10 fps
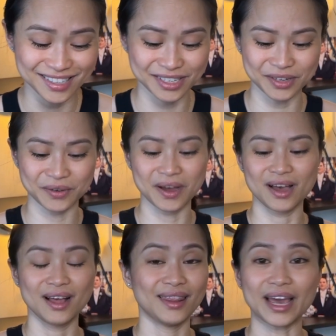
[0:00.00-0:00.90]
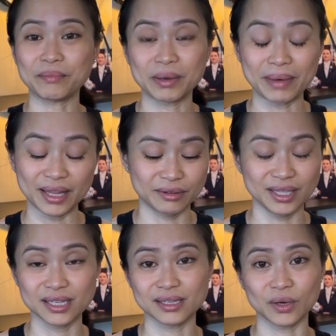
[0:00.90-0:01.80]
So like my
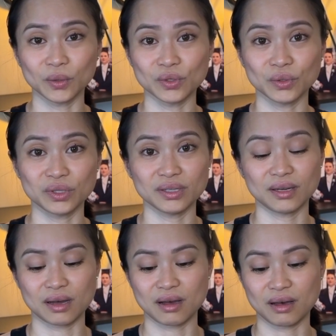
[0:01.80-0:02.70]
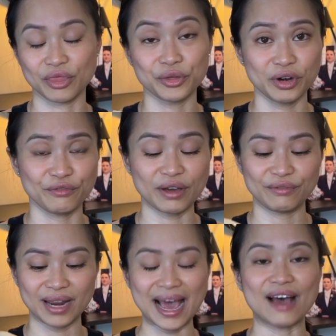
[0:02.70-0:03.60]
ballerinas, I also took
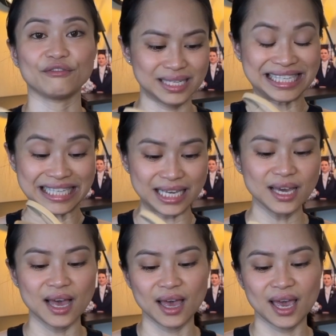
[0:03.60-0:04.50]
35.5 C,